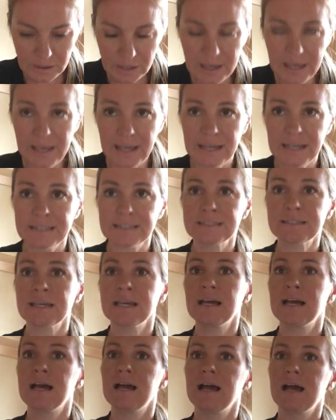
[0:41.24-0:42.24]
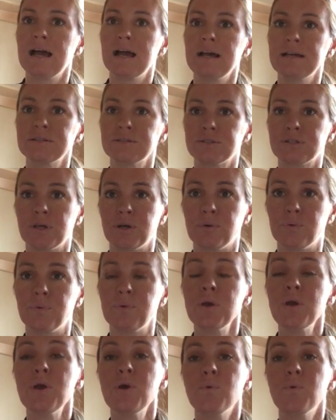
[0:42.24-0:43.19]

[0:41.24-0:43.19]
and so